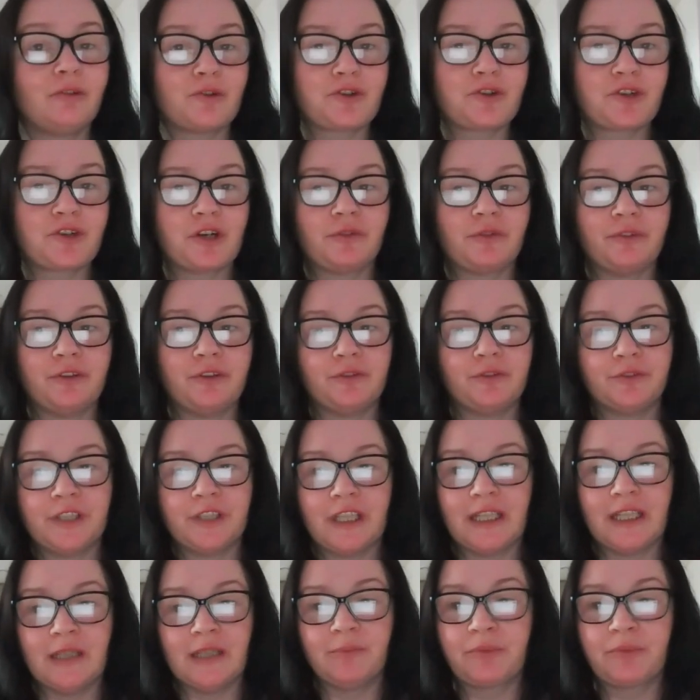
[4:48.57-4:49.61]
show you
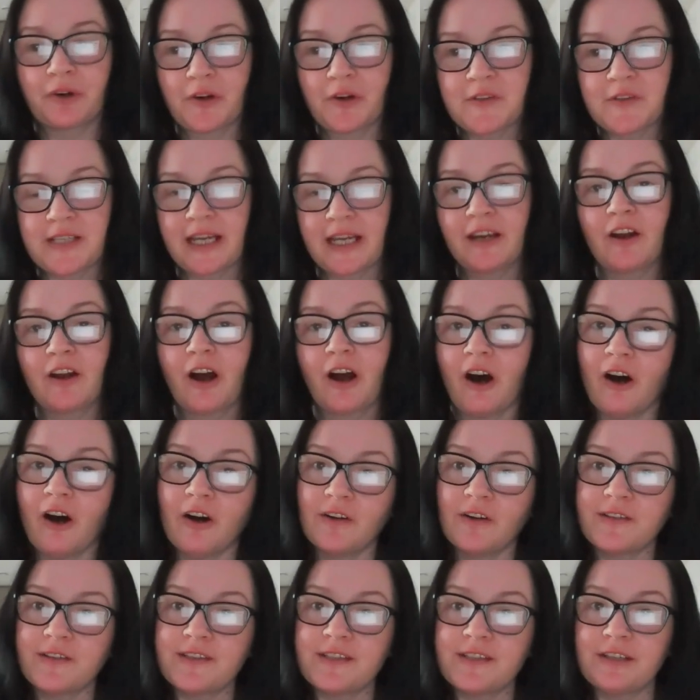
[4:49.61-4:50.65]
the pros and
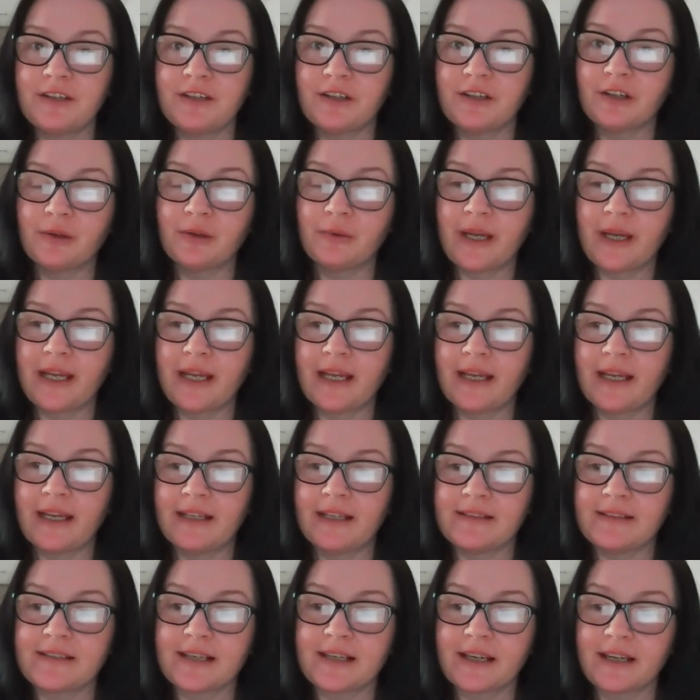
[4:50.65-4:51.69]
cons,
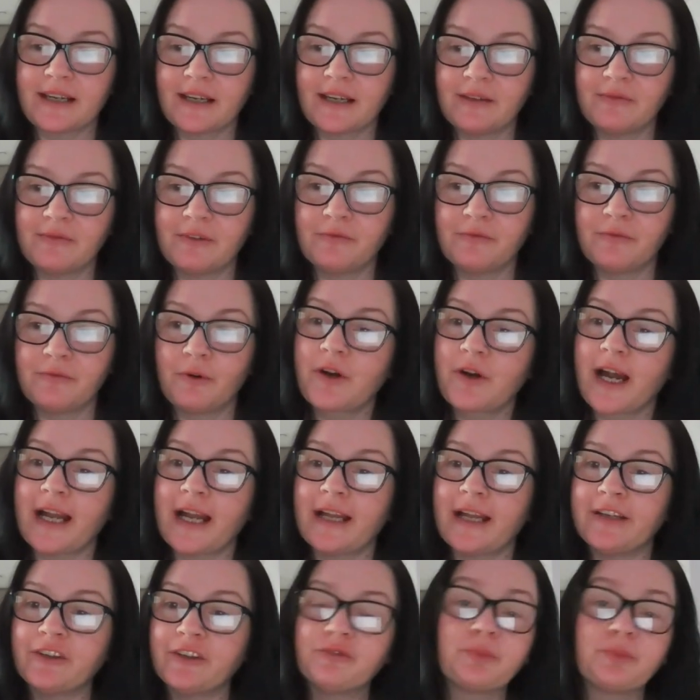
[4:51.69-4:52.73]
and what
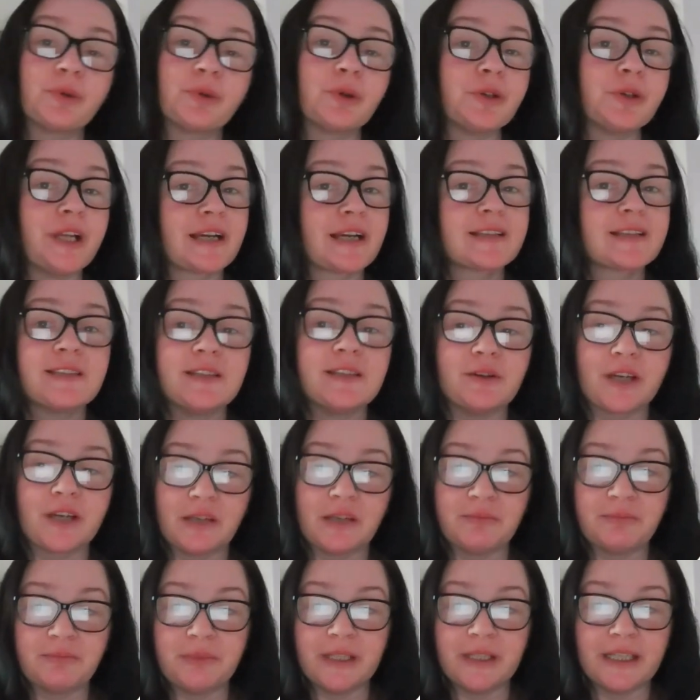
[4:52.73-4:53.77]
kind of products you
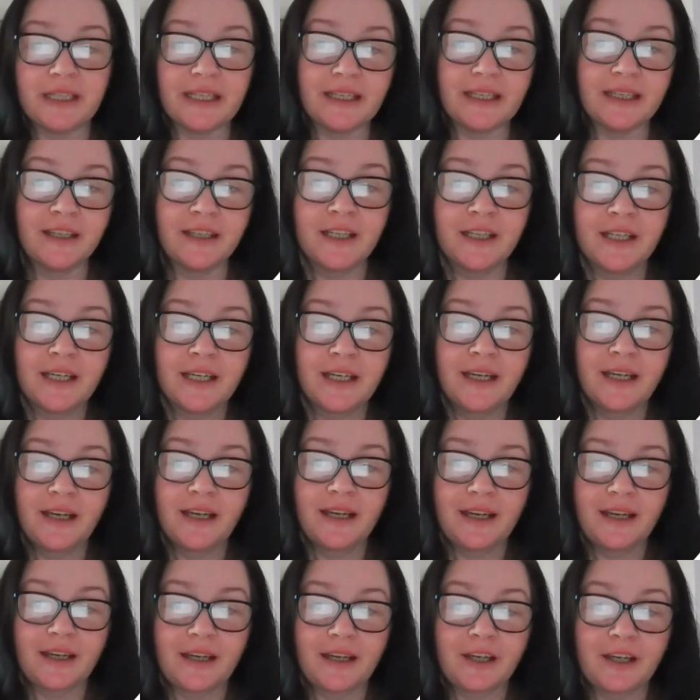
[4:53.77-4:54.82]
can be
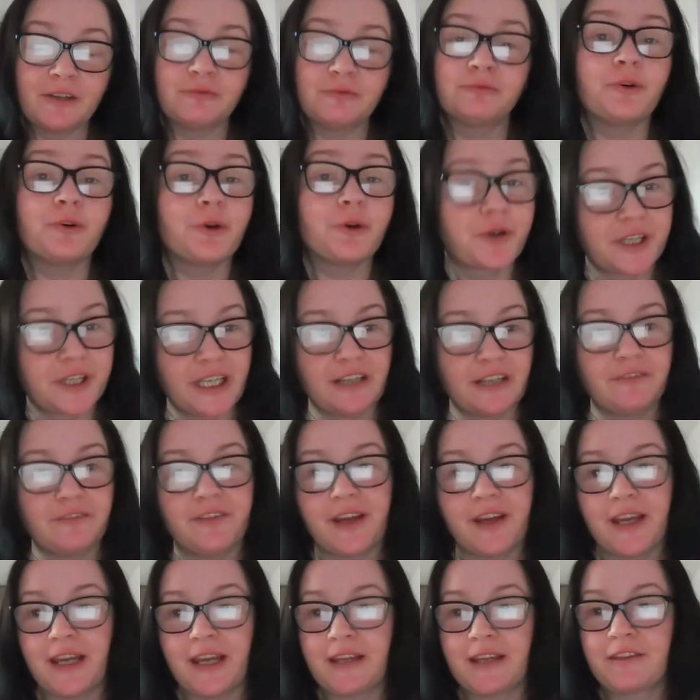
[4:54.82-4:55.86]
working
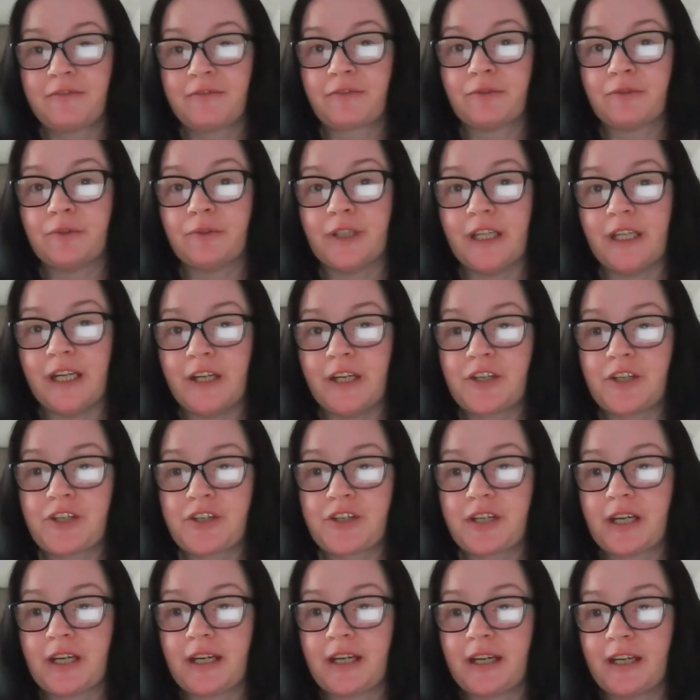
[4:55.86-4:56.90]
with through each
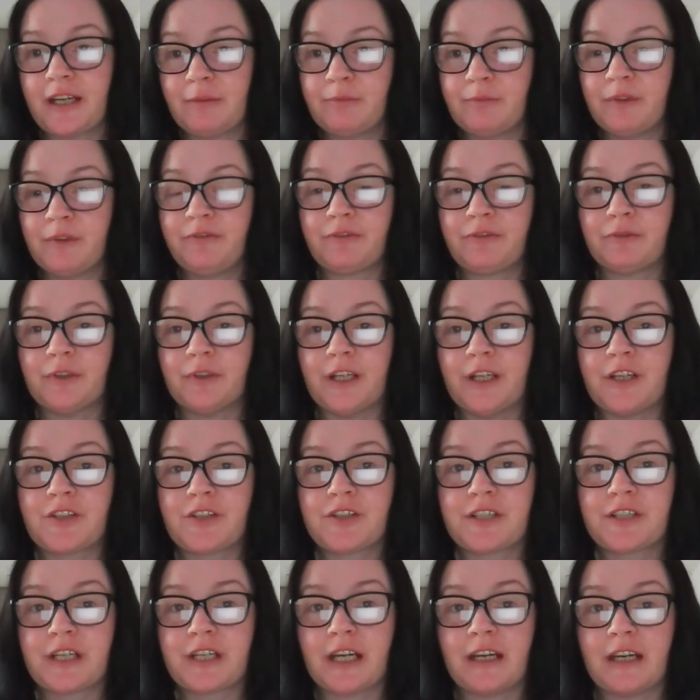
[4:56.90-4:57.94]

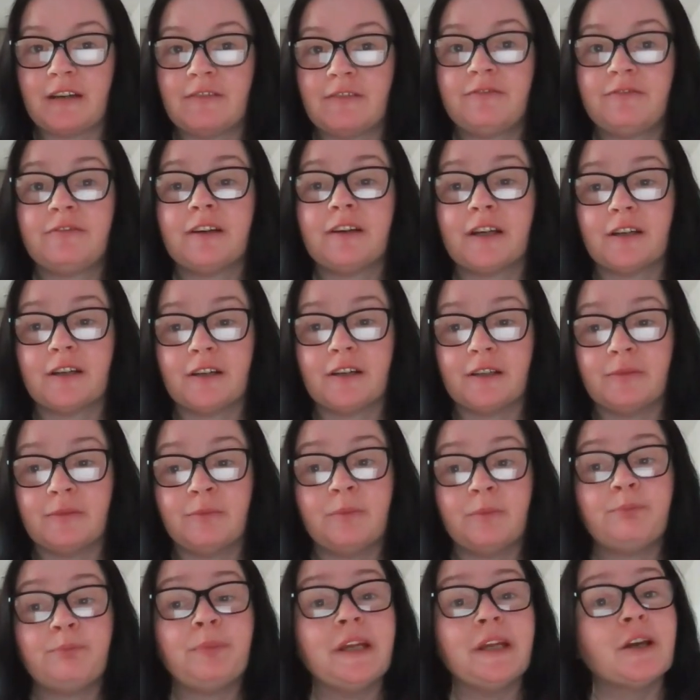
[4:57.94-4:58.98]

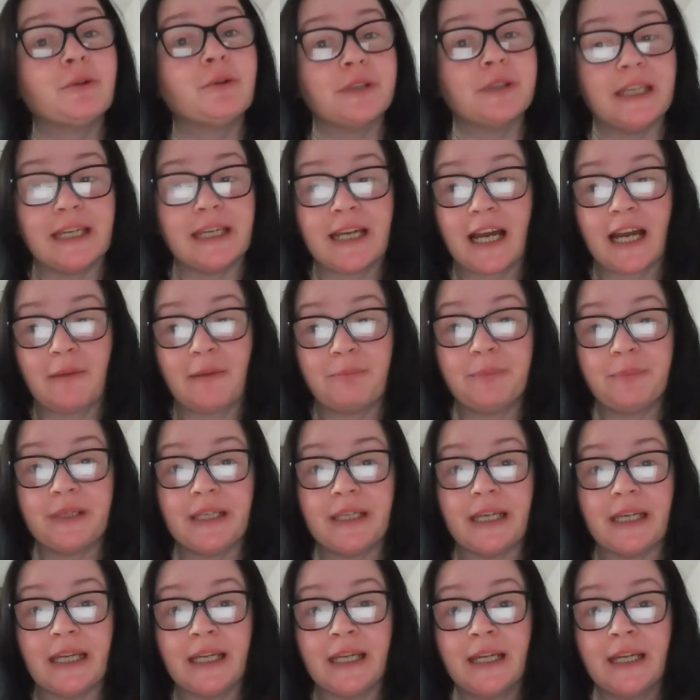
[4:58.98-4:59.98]
POD company.